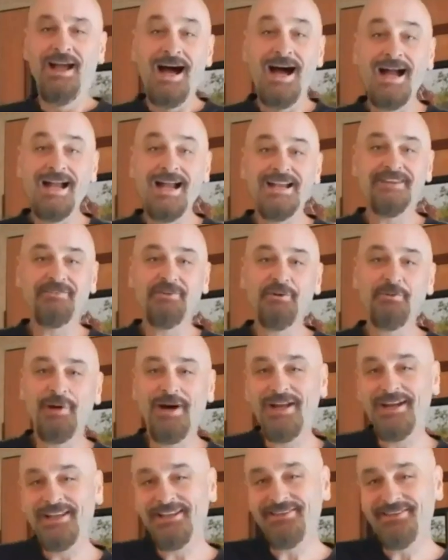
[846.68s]
Hi
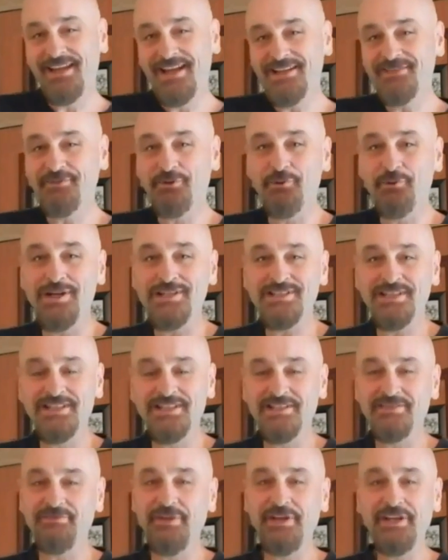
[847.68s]
everybody, thanks for
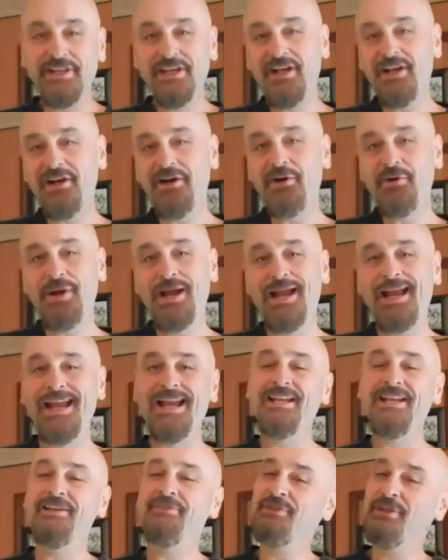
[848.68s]
watching this video,
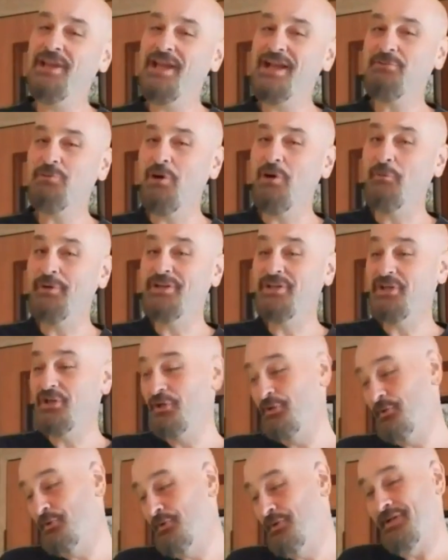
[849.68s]
and if you like what we
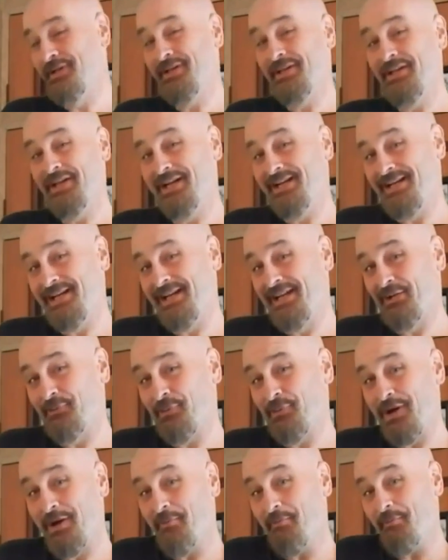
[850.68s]
do, the
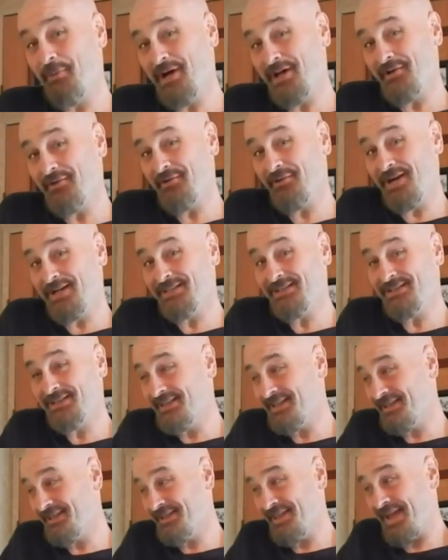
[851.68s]
little round button right
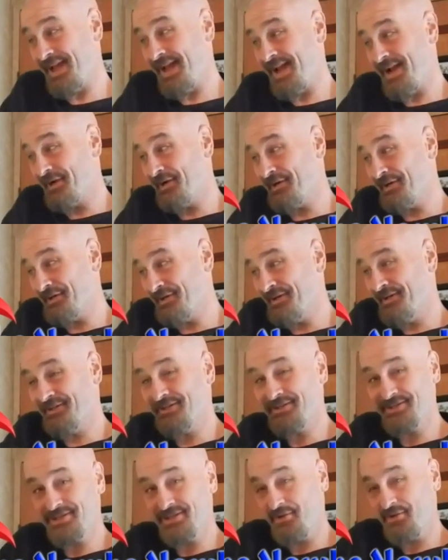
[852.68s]

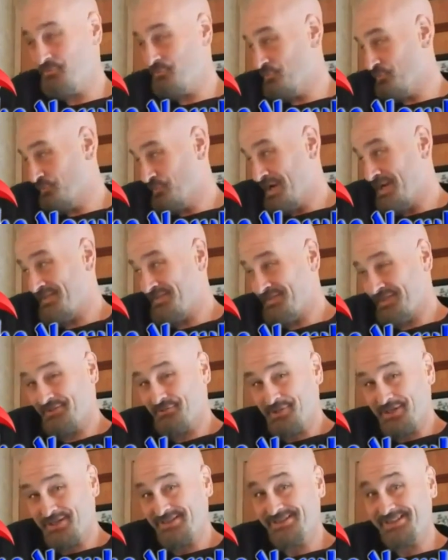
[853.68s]
there, I
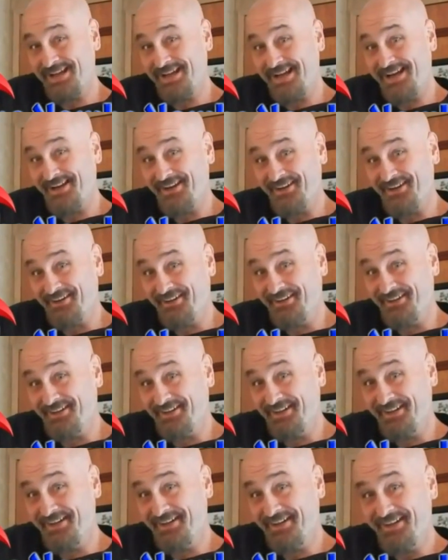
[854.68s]
think right
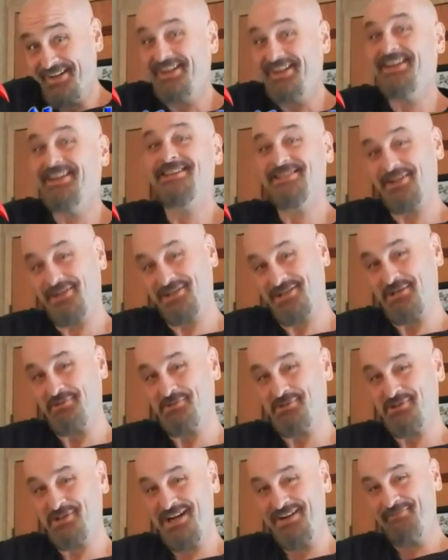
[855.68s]
there is our
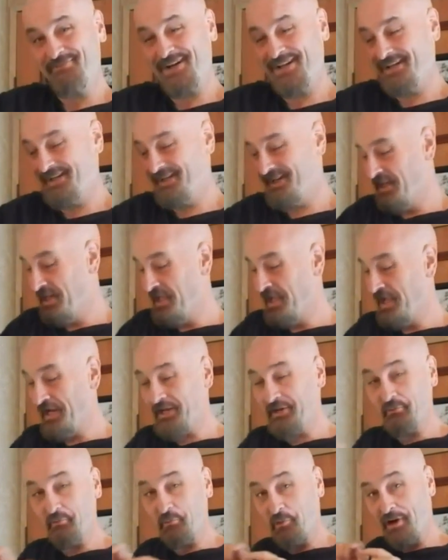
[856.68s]
subscribe button,
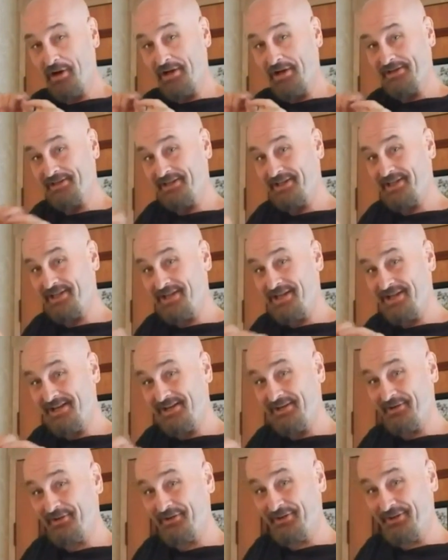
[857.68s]
and then right
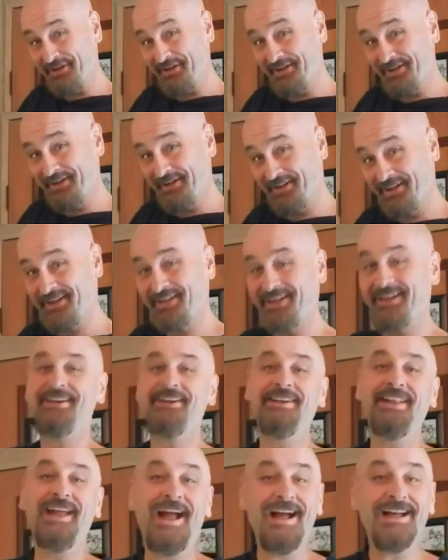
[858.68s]
here,
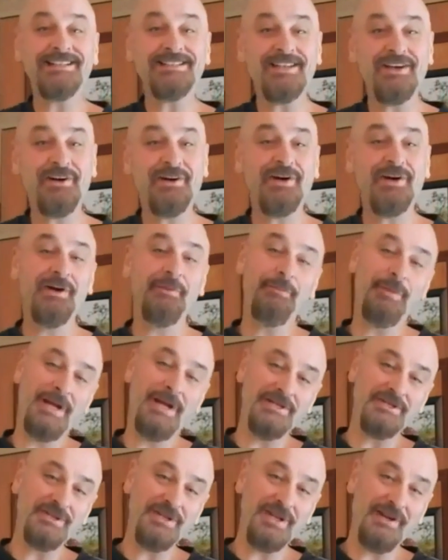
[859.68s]
that's our
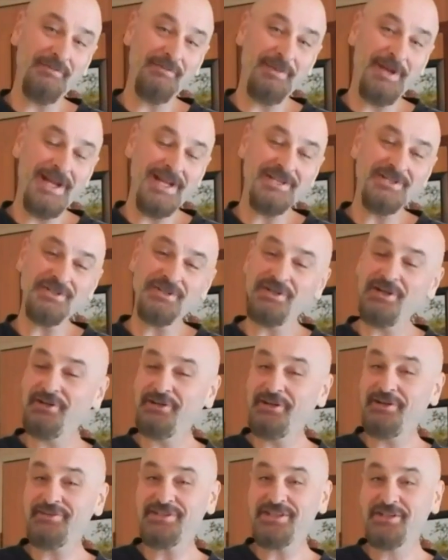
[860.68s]
Patreon page. You can
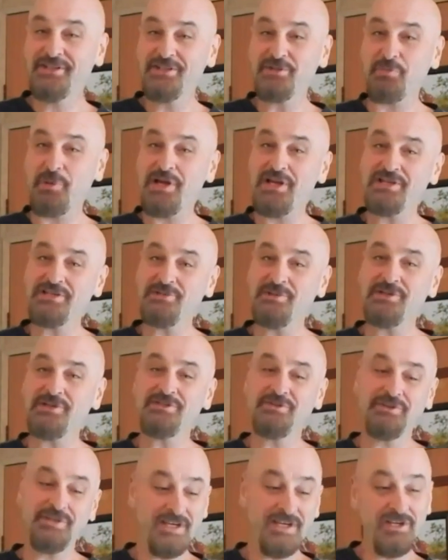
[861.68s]
go give us a little
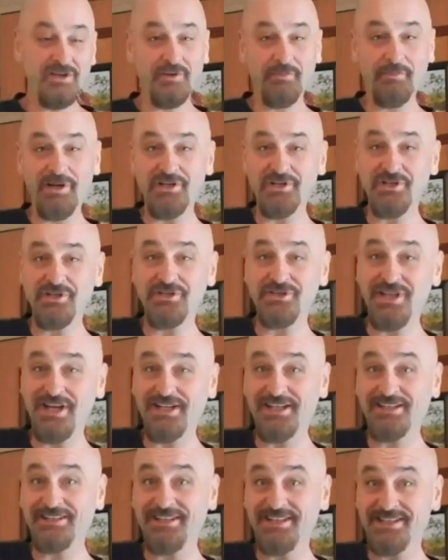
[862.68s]
special thank you. And make sure you
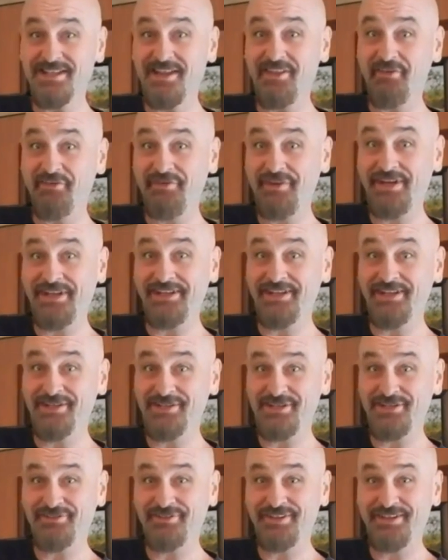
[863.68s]
check out these other
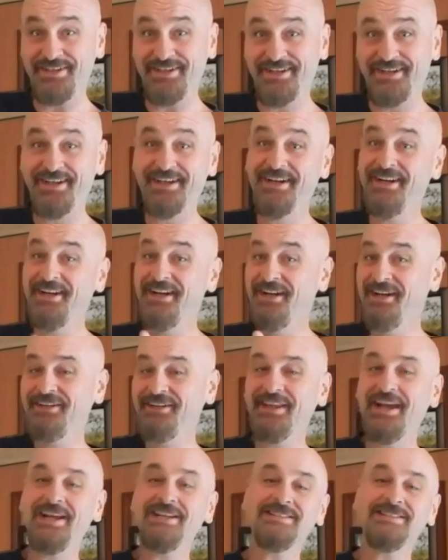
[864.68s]
videos over here.
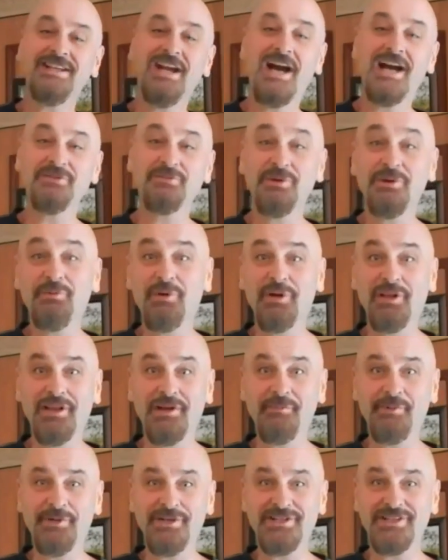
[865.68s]
Thanks guys, we
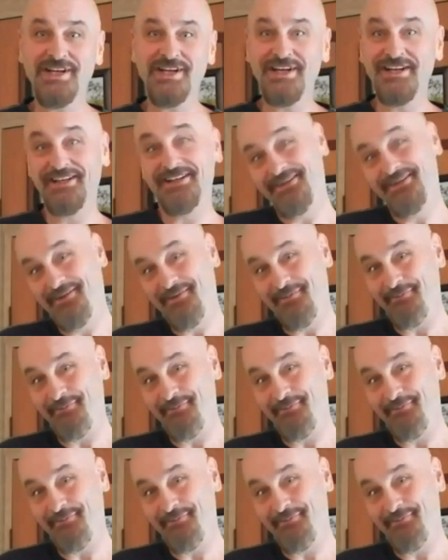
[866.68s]
really appreciate it.